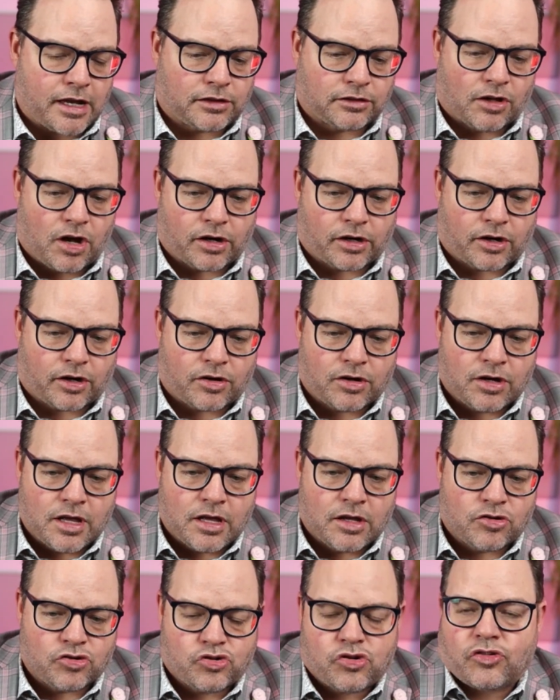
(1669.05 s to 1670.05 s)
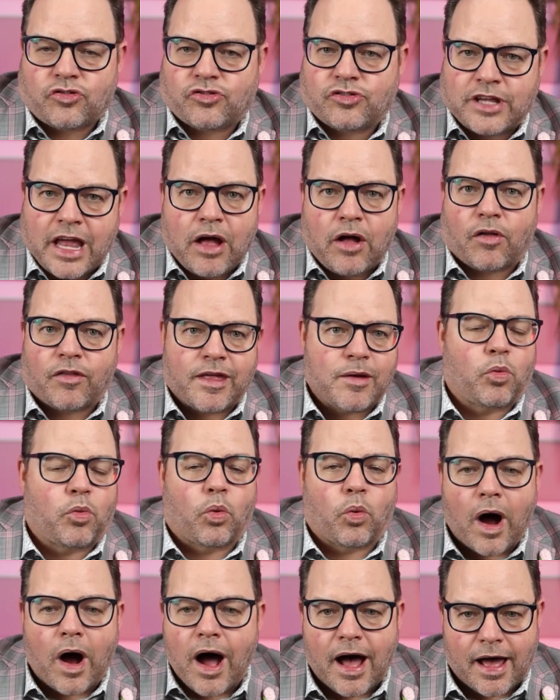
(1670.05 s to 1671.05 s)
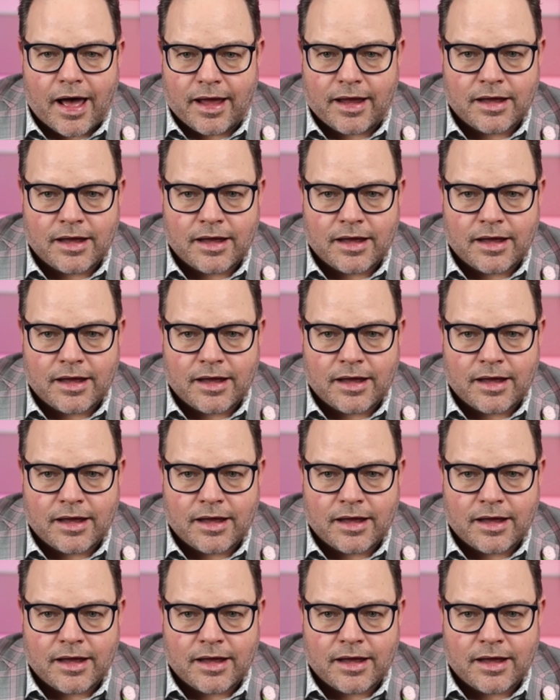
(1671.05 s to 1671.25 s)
longer, just tell them why.